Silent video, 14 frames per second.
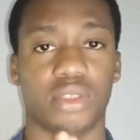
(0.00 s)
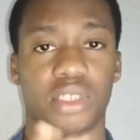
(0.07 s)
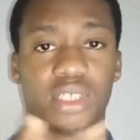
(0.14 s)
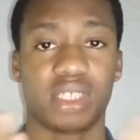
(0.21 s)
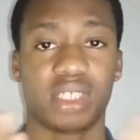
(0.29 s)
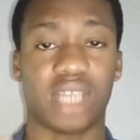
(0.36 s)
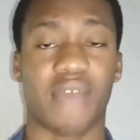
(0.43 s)

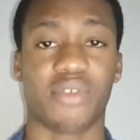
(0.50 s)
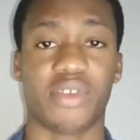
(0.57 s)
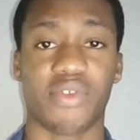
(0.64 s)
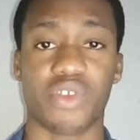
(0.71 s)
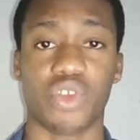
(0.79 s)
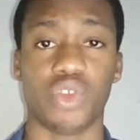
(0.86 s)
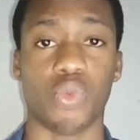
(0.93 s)
these have
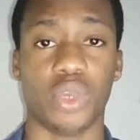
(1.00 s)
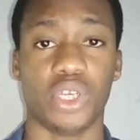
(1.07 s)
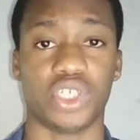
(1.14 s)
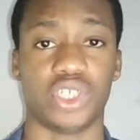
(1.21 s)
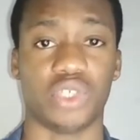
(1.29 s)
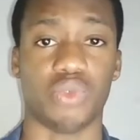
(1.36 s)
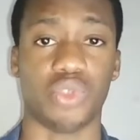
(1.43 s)
given you
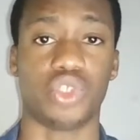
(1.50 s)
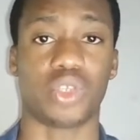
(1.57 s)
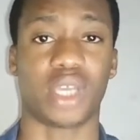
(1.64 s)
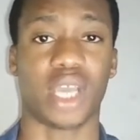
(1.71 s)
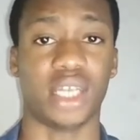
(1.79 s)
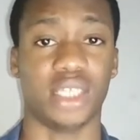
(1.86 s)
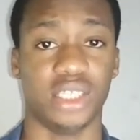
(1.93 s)
ways in which
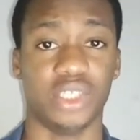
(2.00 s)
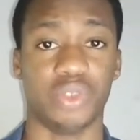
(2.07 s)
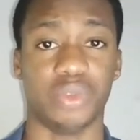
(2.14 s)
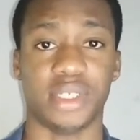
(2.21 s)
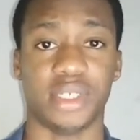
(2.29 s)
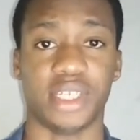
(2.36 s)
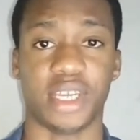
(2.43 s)
you can
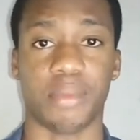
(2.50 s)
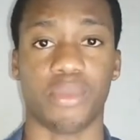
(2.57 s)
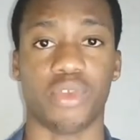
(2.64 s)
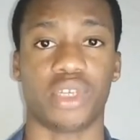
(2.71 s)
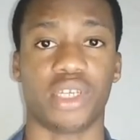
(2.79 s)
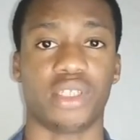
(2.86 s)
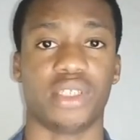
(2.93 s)
deal with them,
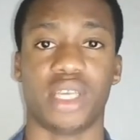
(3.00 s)
okay?